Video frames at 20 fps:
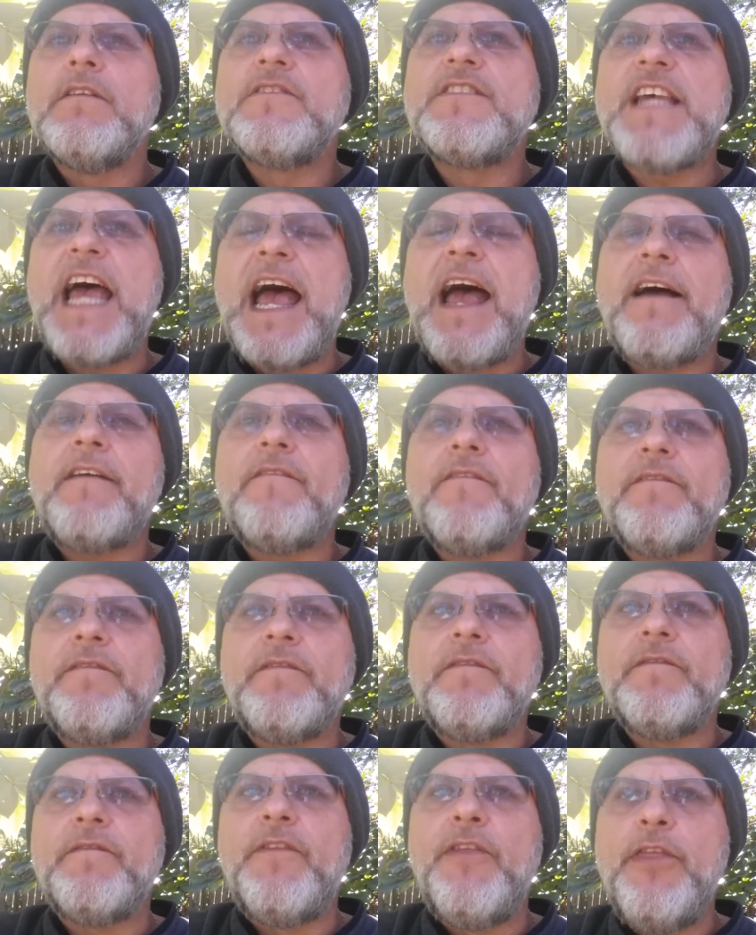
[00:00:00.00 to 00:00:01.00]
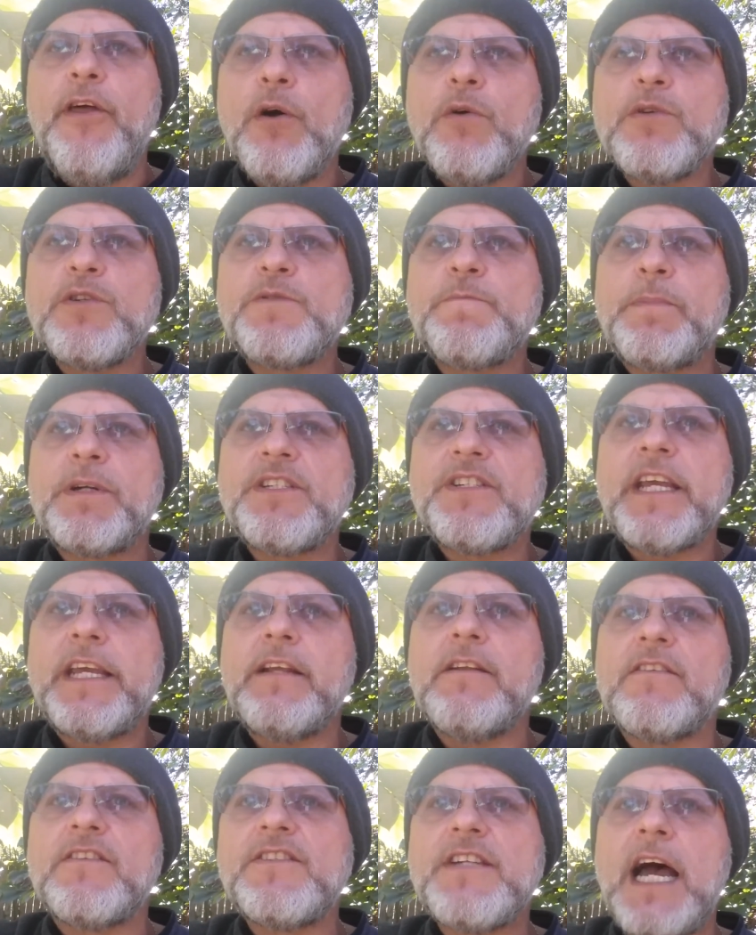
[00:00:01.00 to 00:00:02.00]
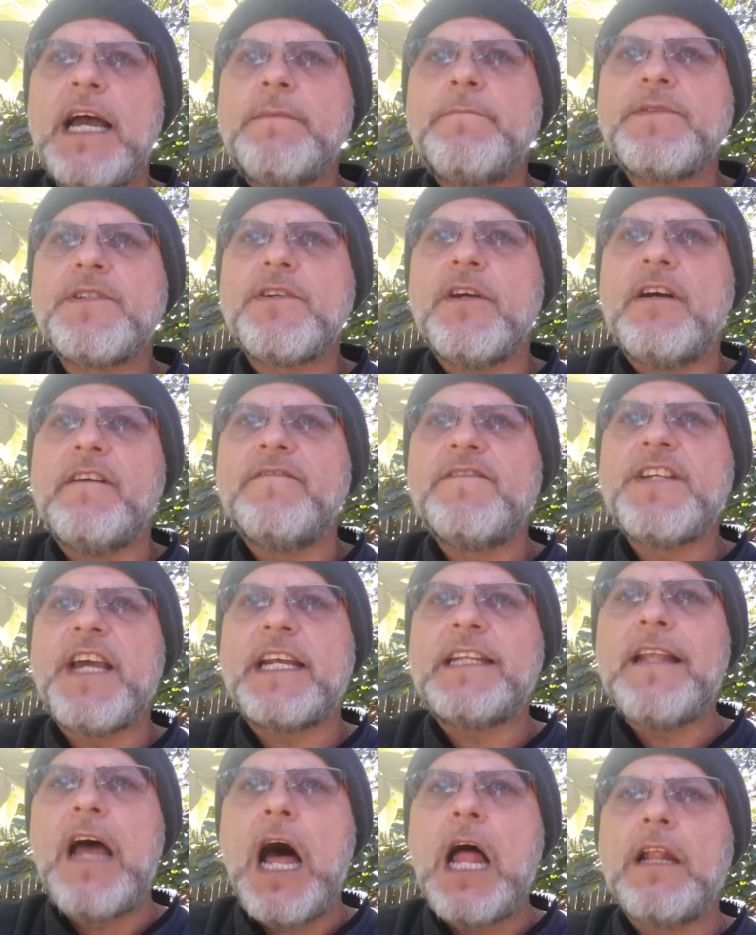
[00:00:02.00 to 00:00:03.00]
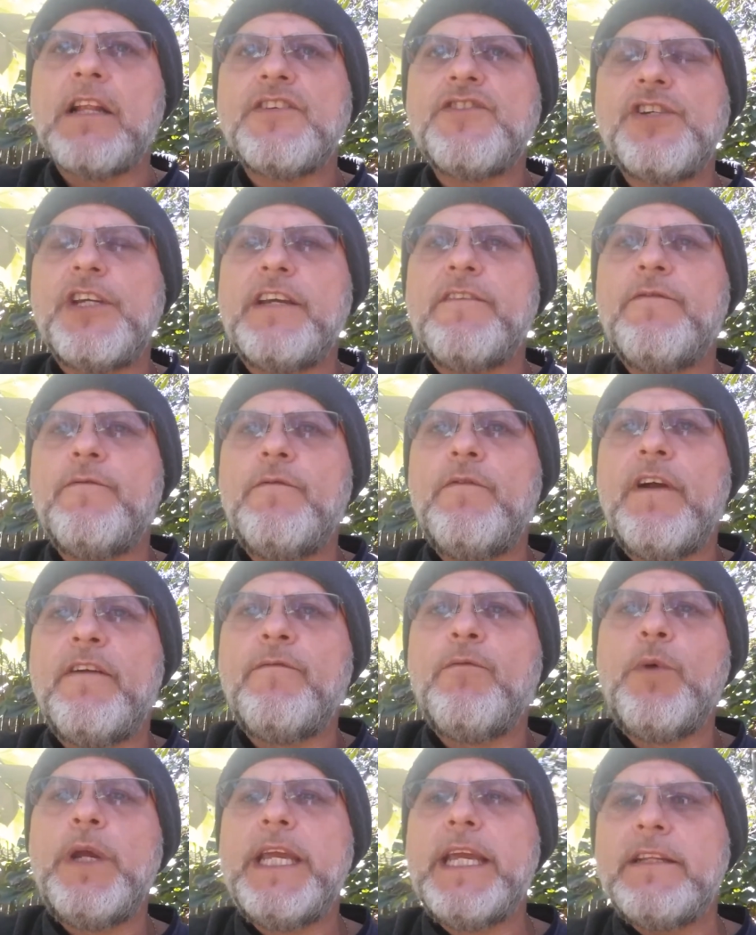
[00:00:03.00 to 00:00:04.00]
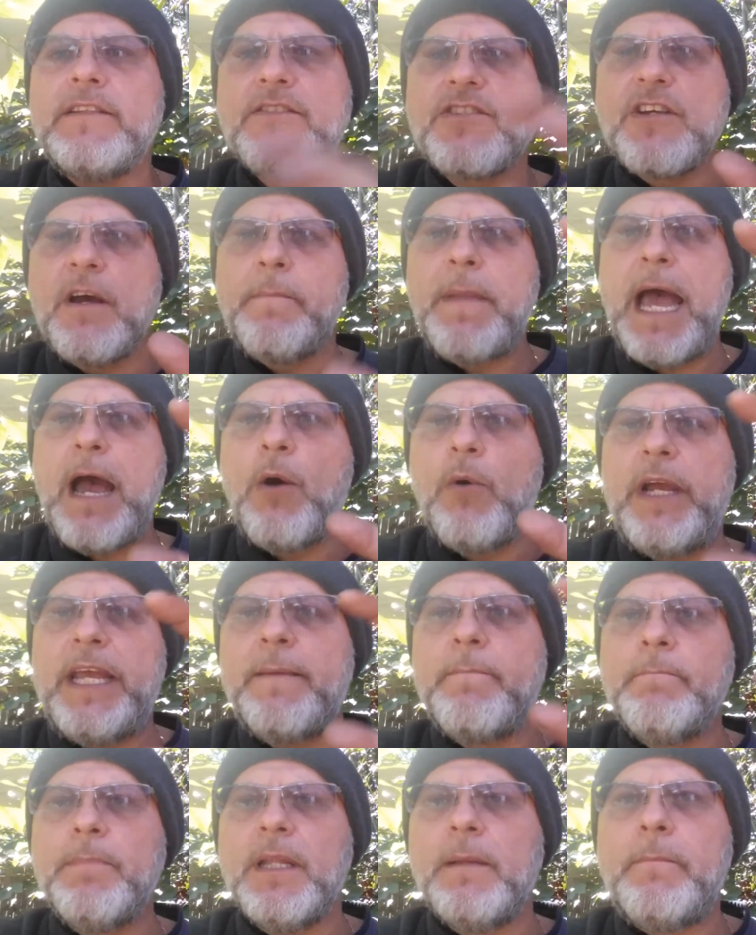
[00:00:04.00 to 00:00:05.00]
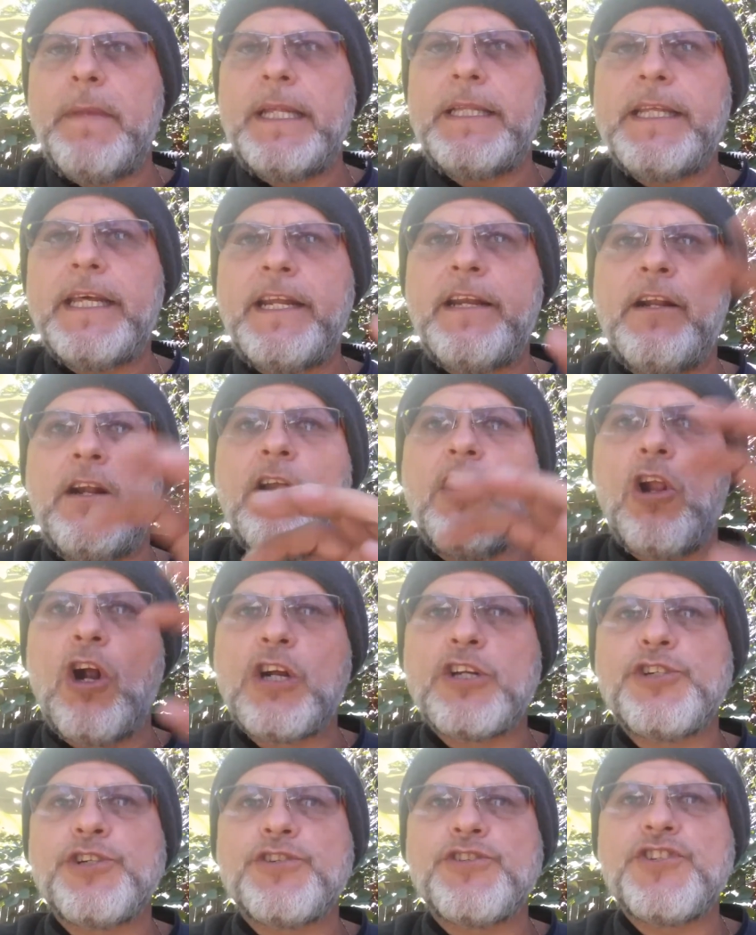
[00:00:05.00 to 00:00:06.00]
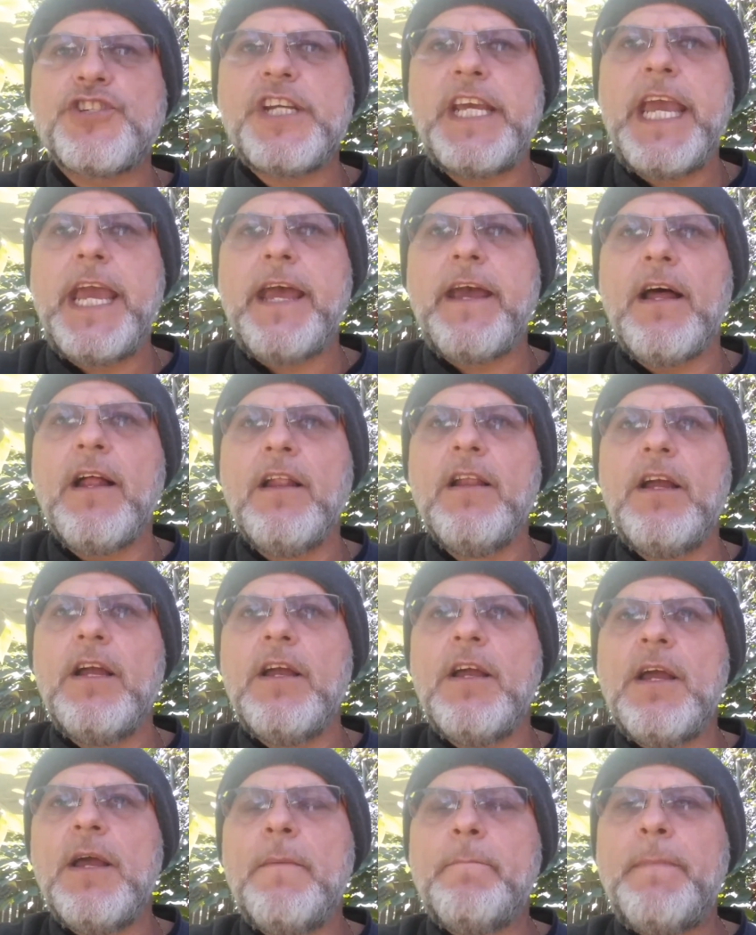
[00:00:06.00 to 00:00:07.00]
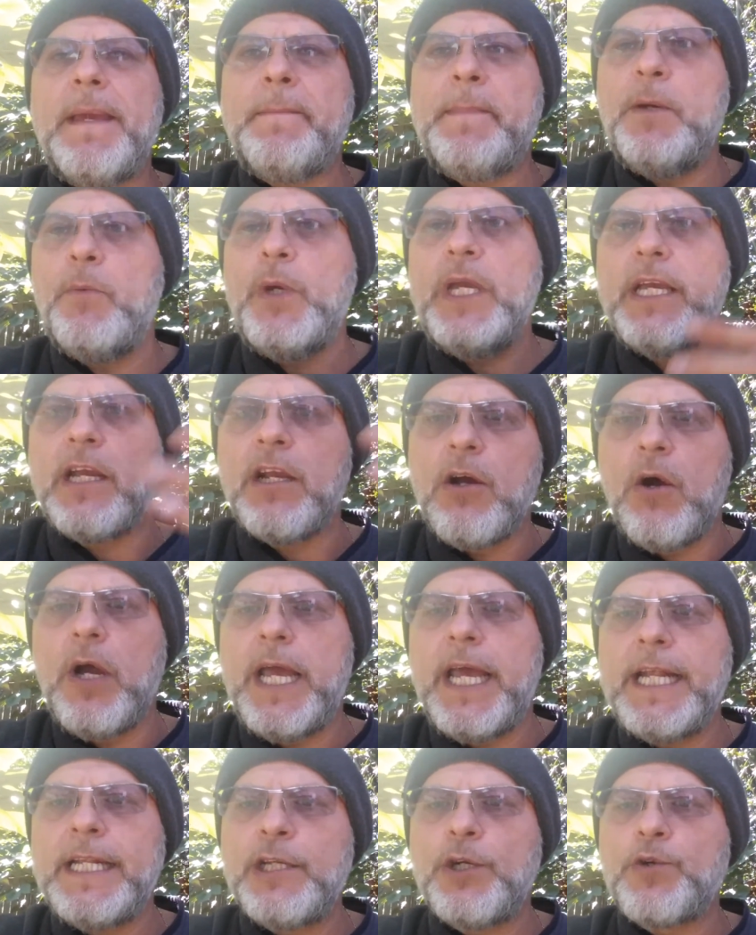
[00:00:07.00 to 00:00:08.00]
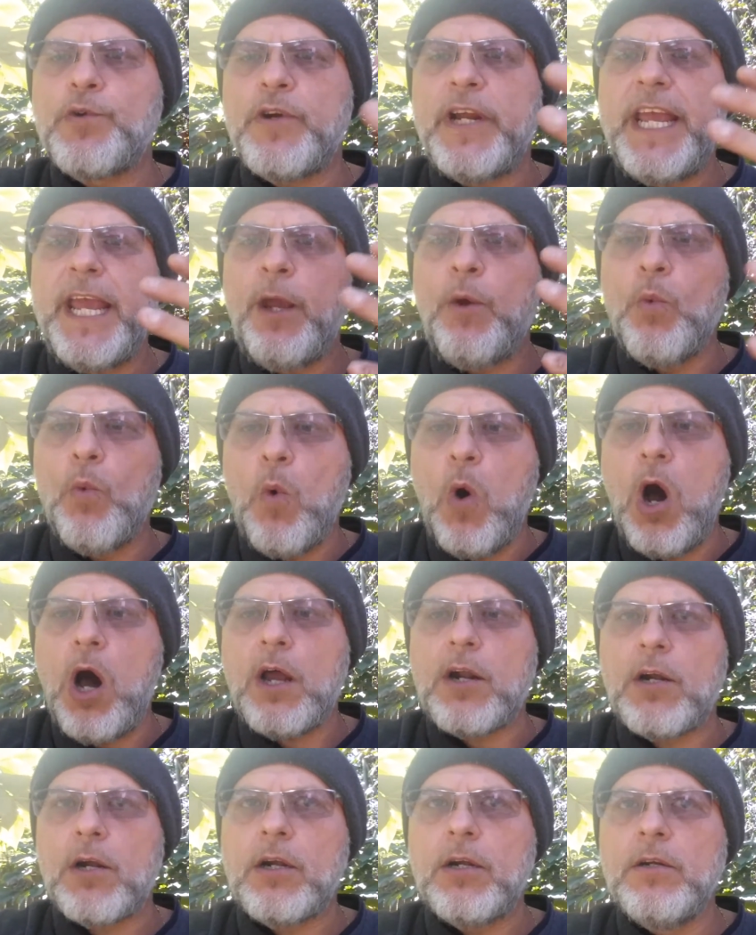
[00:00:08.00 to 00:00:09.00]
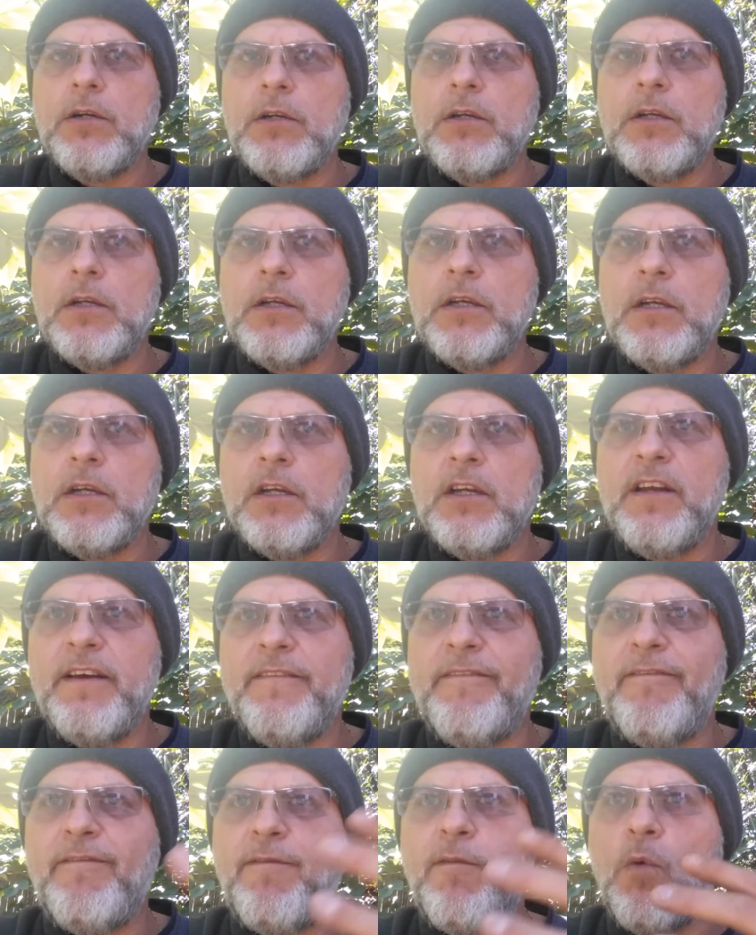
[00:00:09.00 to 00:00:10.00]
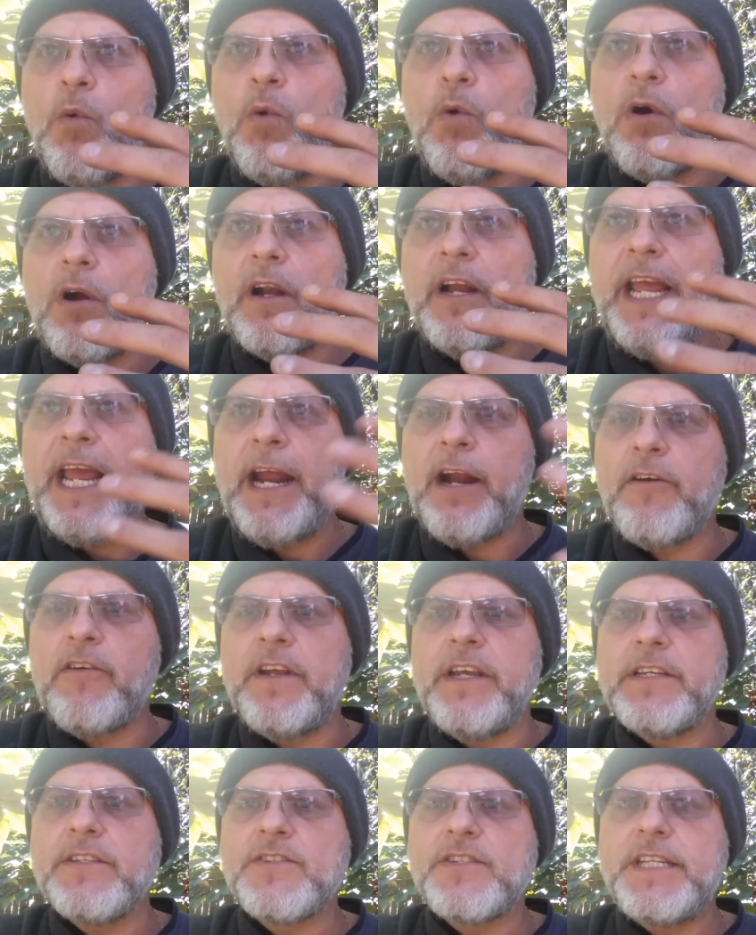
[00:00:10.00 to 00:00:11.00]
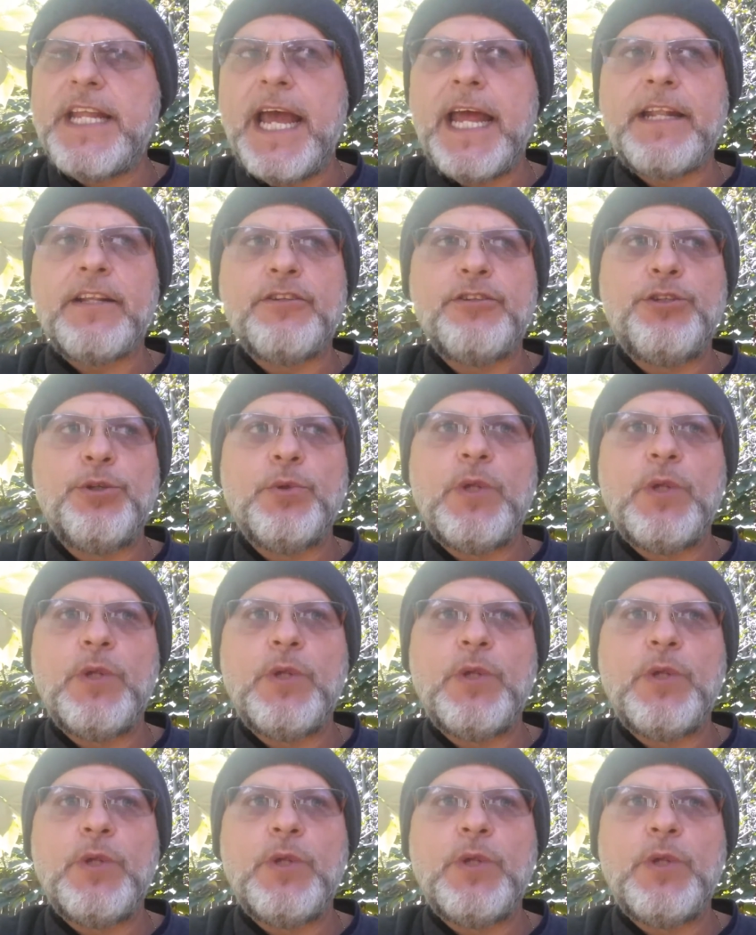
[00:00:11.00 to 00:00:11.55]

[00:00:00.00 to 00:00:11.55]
to have those particular types of technology, if we could somehow implement it in a larger scale, maybe we can go ahead and create water for areas that